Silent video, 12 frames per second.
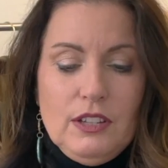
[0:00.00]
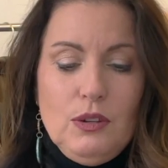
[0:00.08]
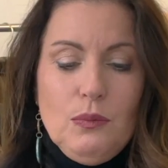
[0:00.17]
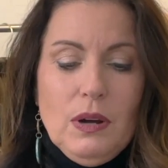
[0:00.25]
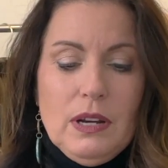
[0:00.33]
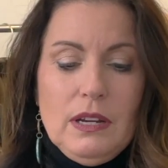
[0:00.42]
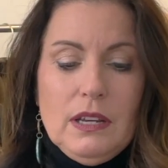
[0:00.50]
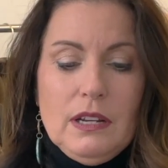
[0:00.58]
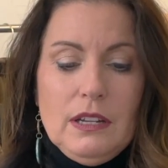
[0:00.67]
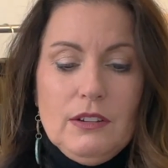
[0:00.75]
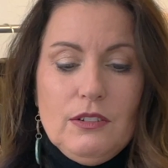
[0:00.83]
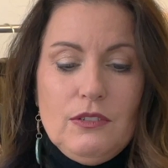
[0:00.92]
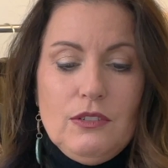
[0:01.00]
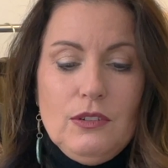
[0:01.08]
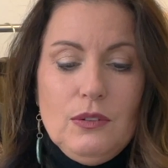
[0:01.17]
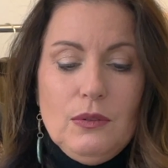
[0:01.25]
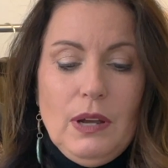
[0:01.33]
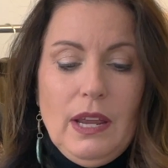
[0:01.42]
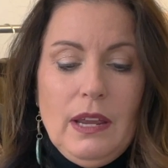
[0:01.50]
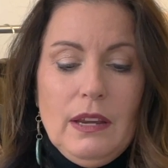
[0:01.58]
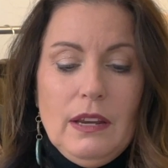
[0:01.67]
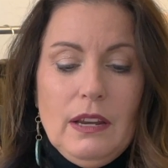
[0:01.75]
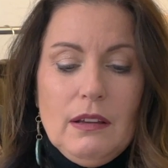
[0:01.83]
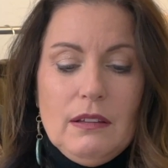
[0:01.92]
you want to get it to
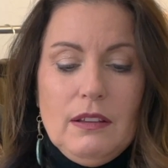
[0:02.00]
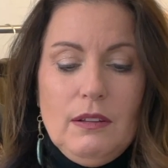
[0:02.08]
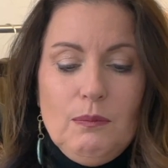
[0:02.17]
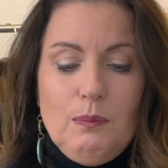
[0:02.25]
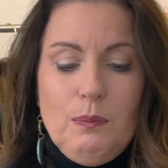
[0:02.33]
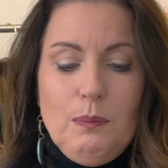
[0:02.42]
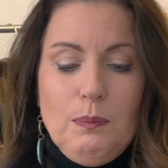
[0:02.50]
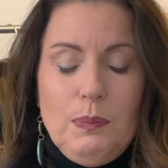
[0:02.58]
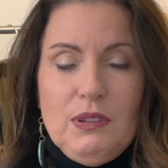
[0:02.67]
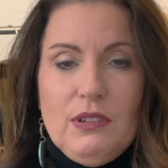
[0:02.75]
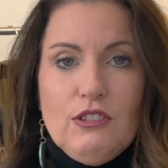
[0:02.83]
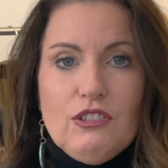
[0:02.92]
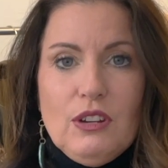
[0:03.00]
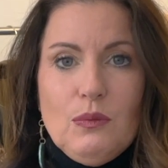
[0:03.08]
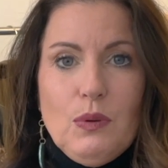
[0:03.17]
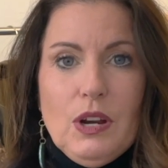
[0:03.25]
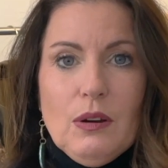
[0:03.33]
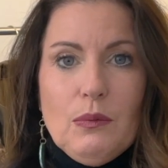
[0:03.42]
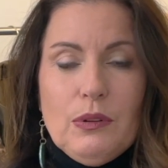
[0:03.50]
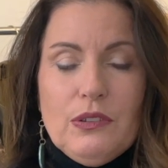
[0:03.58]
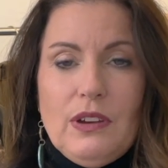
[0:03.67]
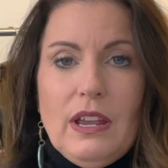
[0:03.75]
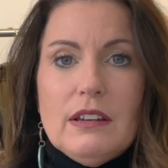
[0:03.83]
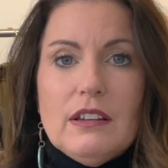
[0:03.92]
a position where it will
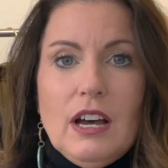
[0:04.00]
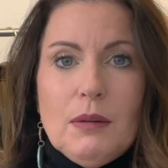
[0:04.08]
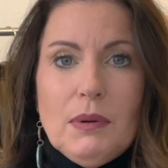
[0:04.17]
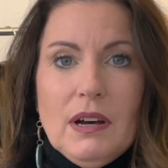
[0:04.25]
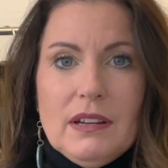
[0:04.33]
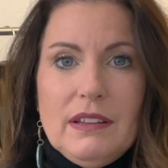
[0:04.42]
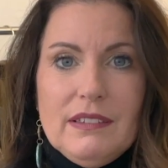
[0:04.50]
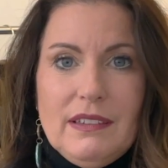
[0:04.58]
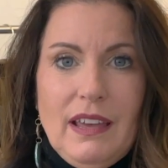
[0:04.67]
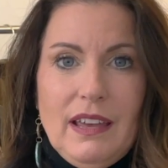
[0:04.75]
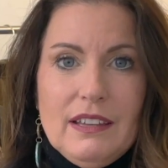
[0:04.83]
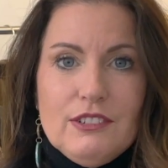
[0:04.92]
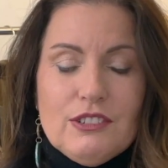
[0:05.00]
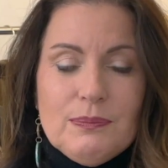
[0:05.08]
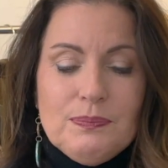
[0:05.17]
stand up on its edge.